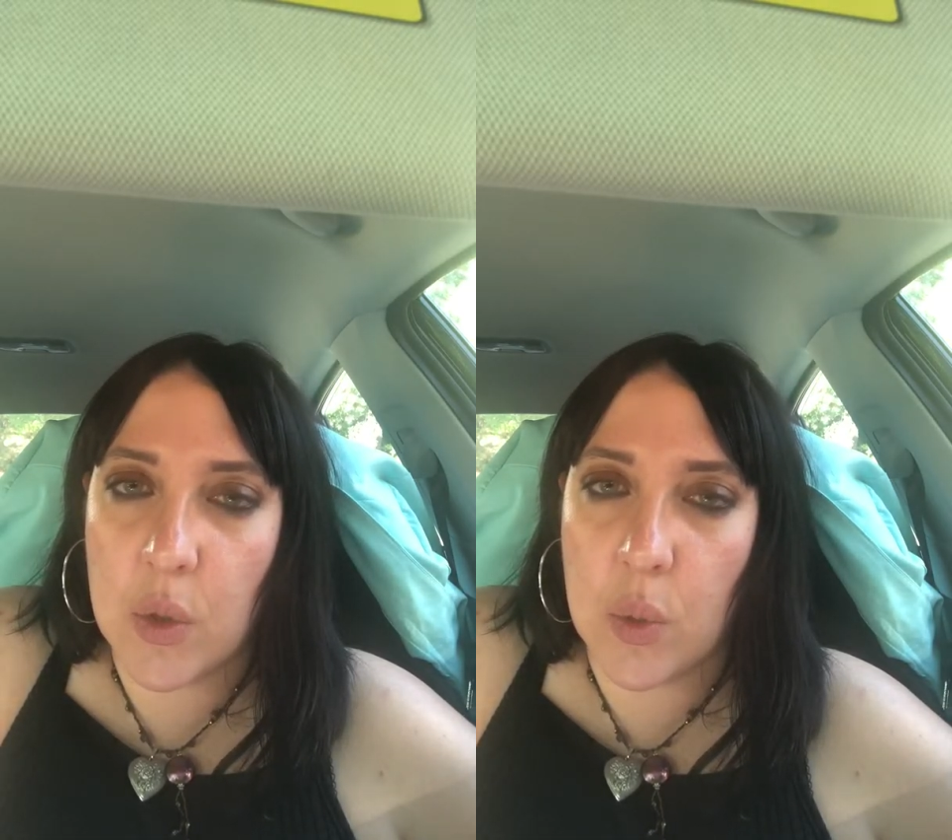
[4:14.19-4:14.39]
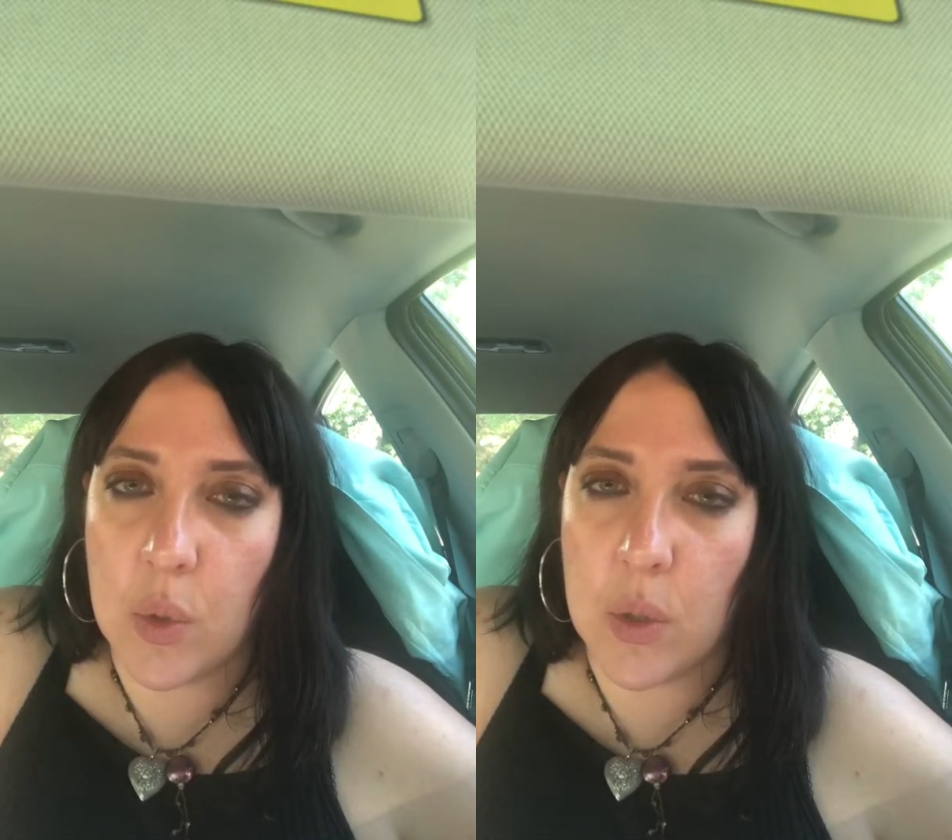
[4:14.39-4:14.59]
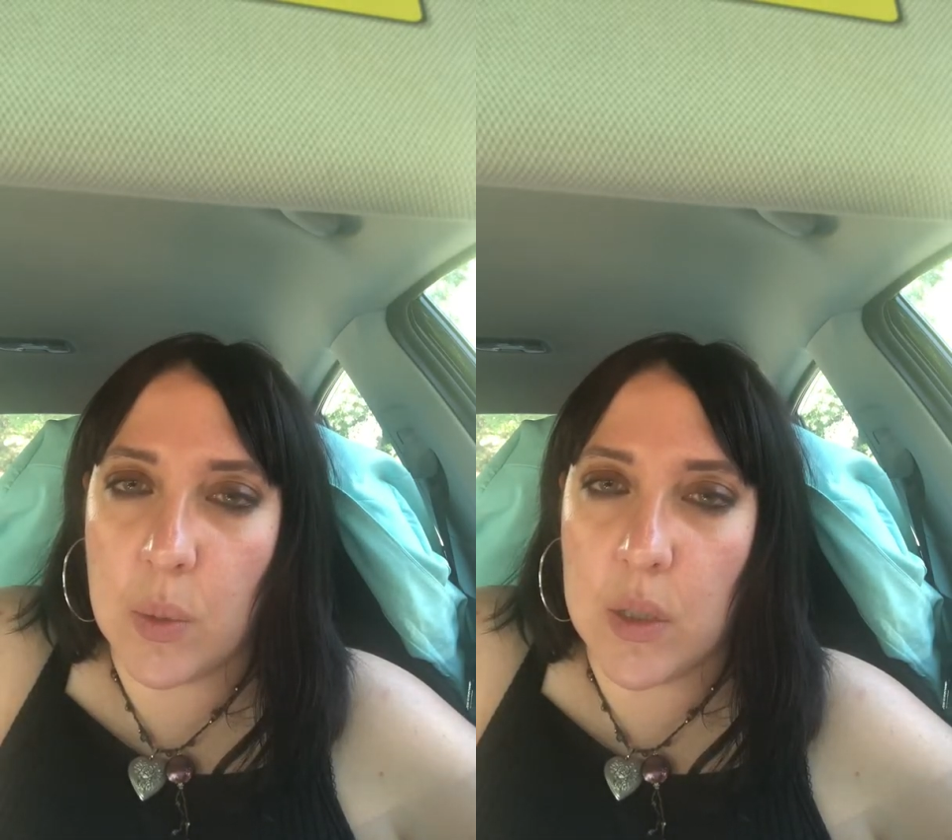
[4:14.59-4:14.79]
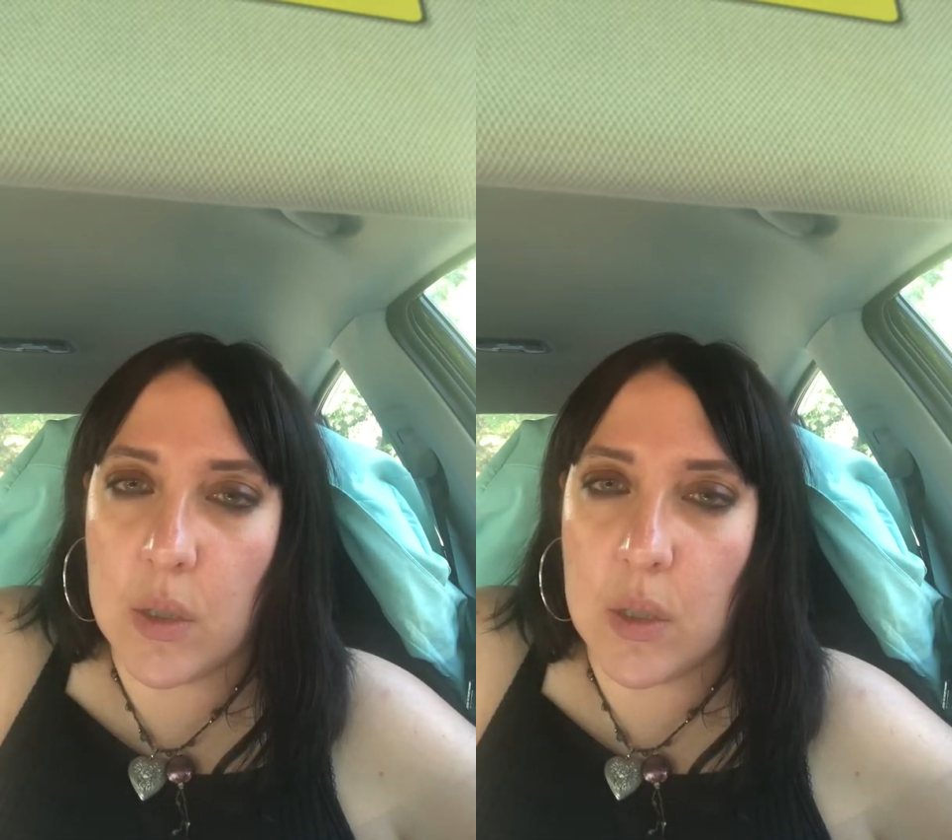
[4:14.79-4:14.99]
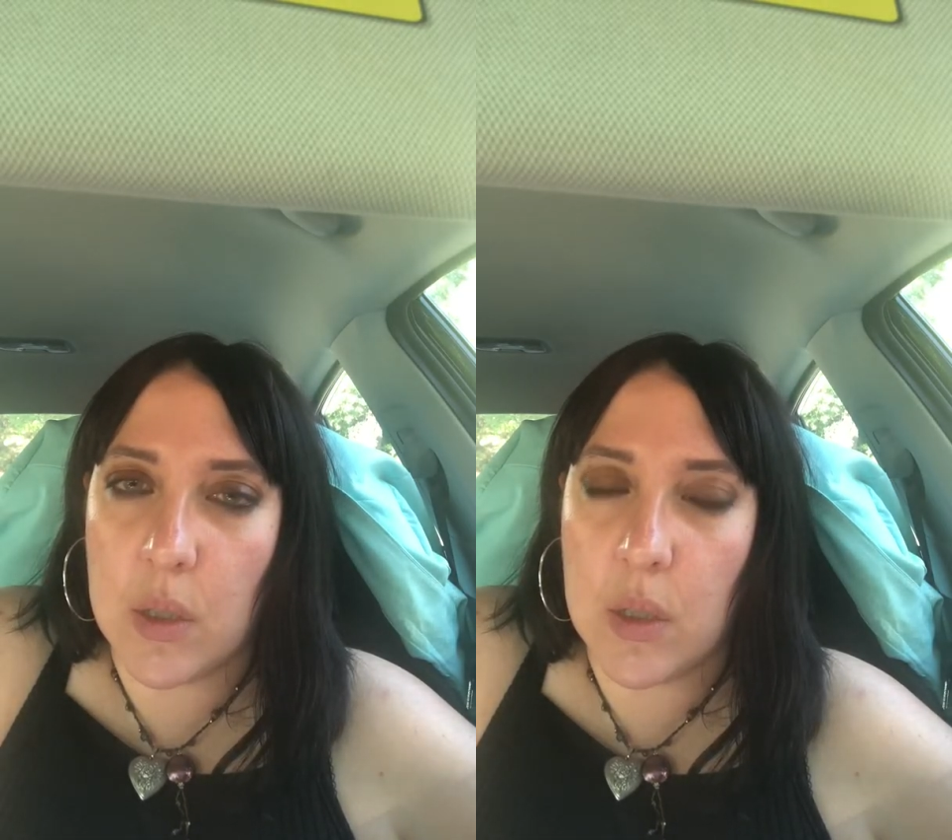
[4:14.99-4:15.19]
or
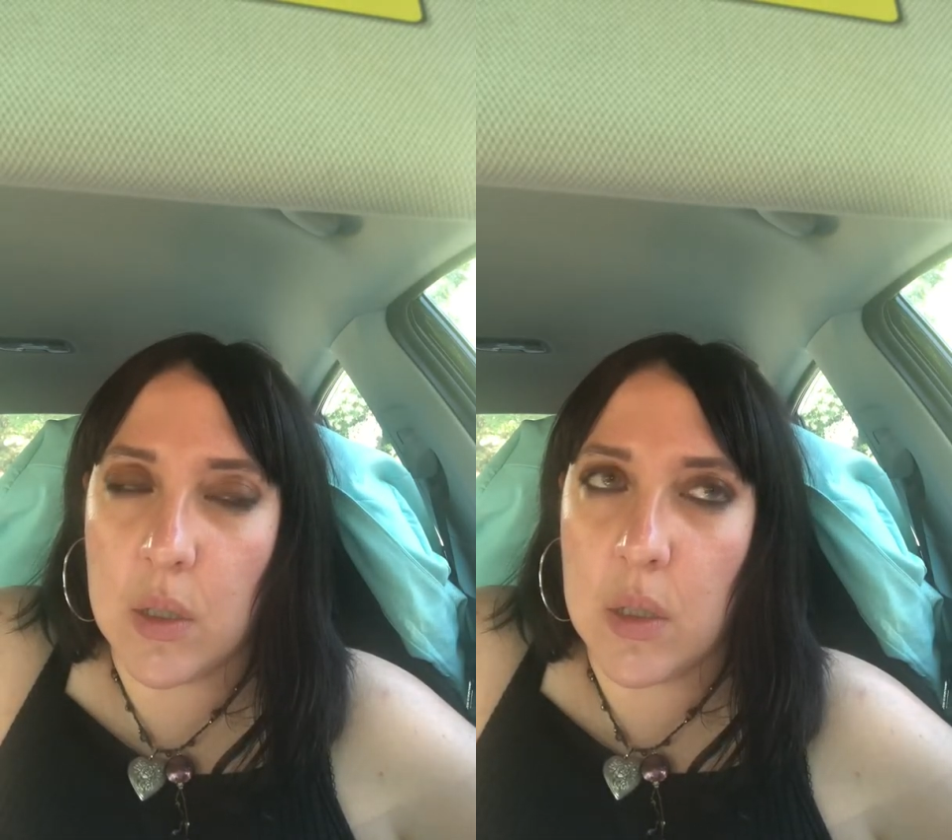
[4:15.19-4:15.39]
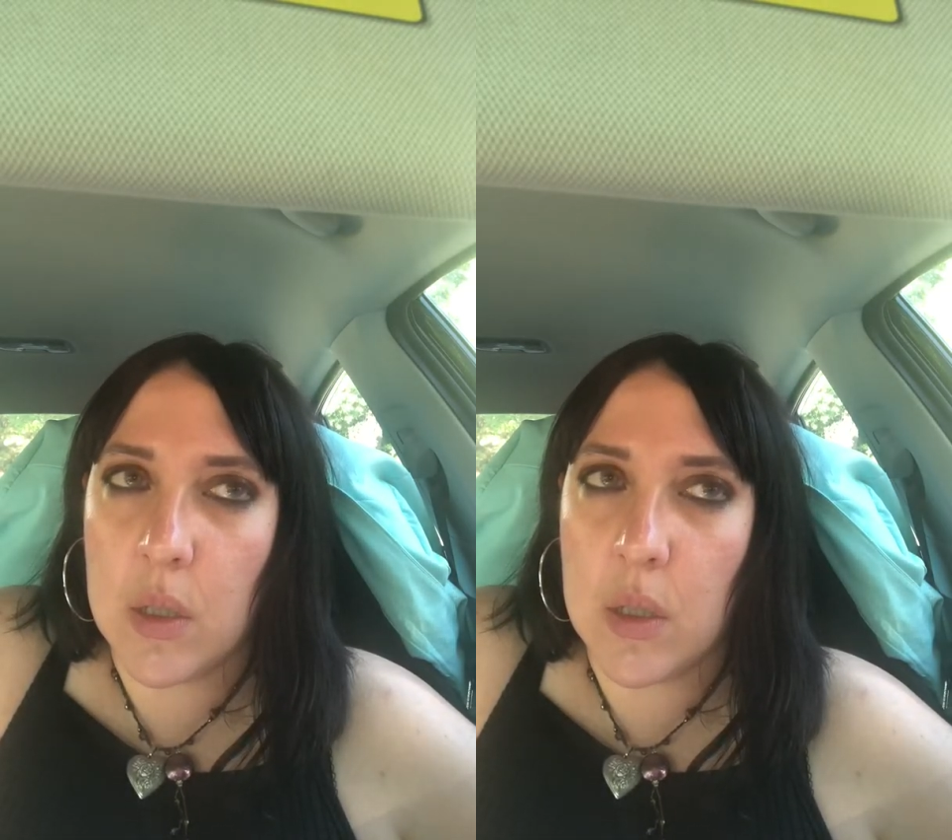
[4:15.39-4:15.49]
with a